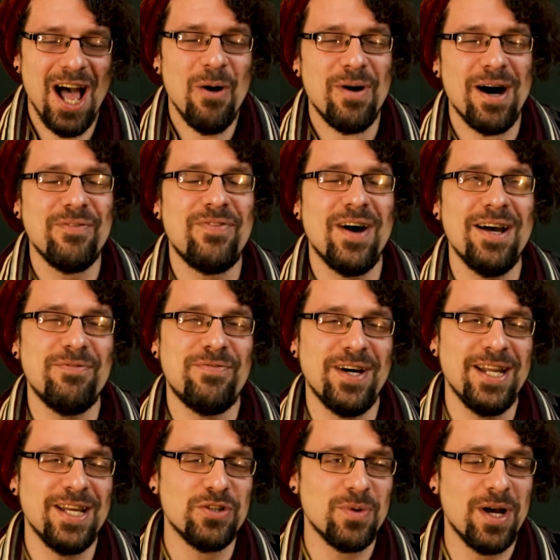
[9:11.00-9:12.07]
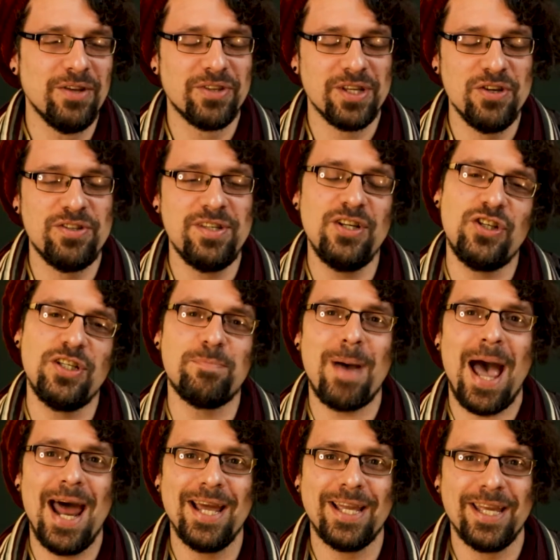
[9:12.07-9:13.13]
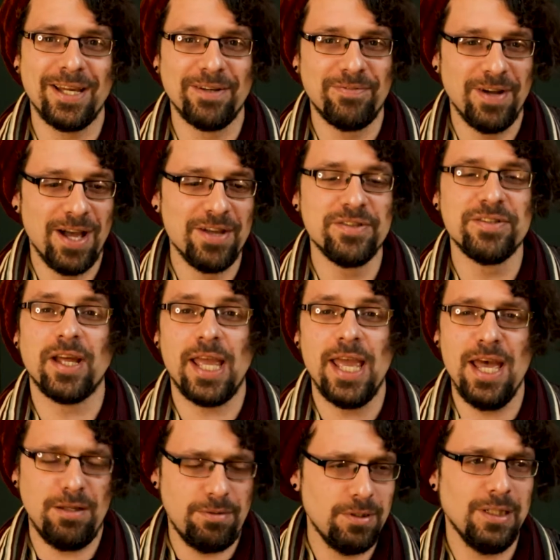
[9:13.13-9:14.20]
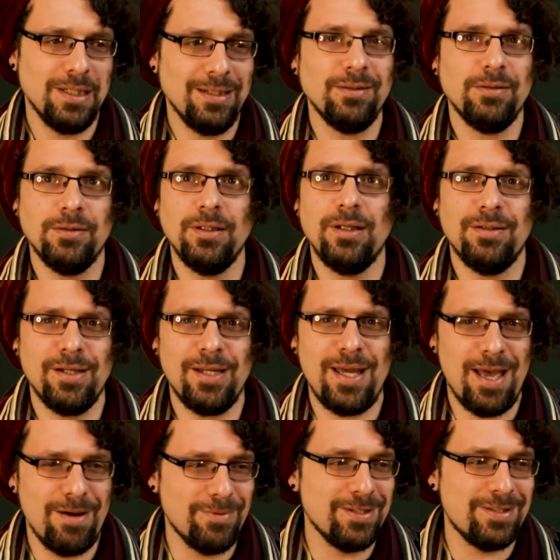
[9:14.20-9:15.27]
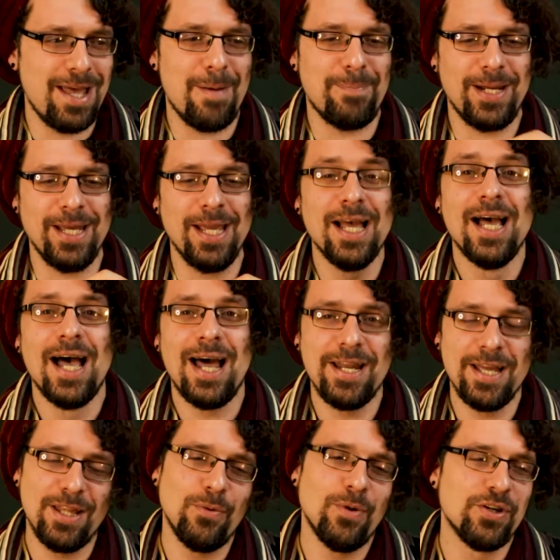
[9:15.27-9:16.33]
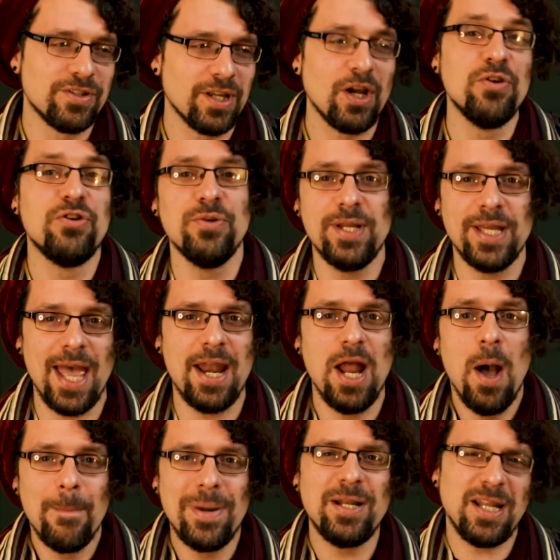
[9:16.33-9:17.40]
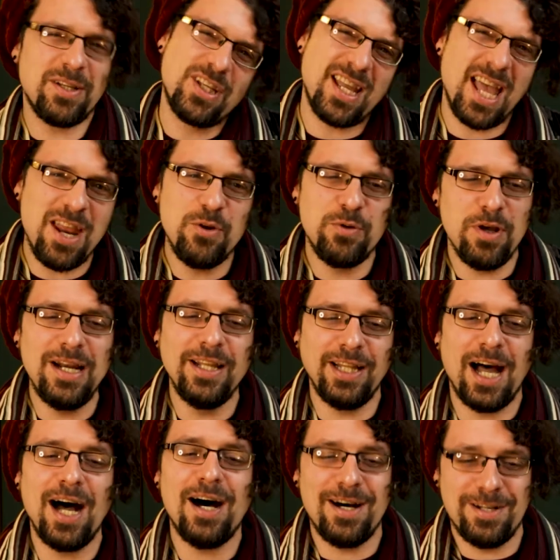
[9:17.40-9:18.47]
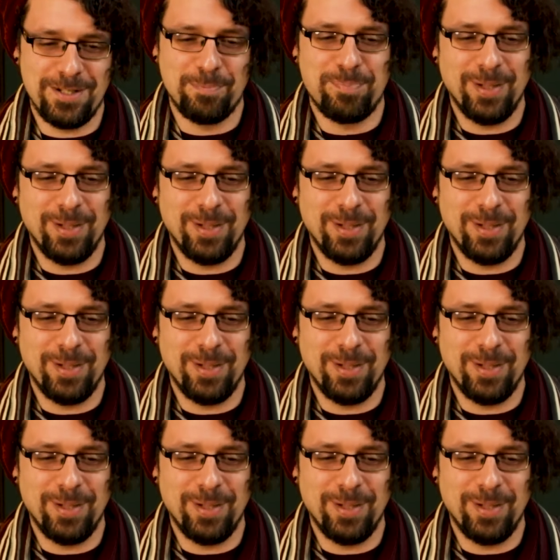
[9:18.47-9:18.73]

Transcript: Well, I find funny as well, so you see she's panicking at first. It's like, yeah, okay, what's happening? And the other one, she's like, oh, do it again. But can you do it a little harder,